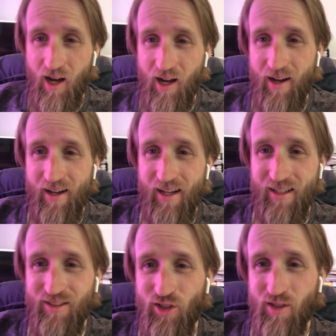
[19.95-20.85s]

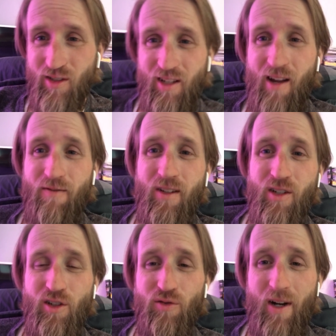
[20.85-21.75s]
I just got
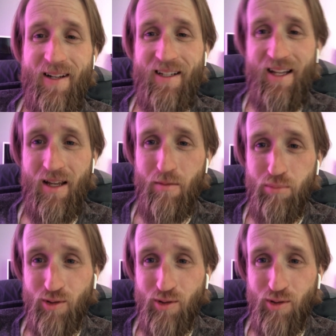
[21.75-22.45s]
finished writing a